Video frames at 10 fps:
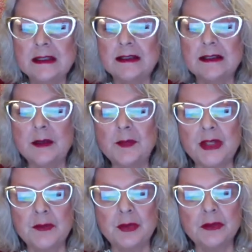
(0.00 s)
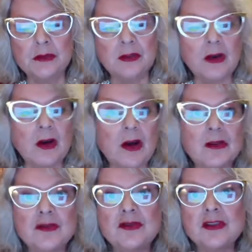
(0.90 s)
Some people are
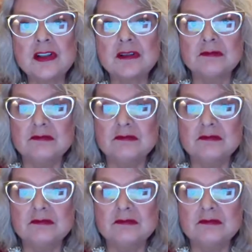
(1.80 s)
just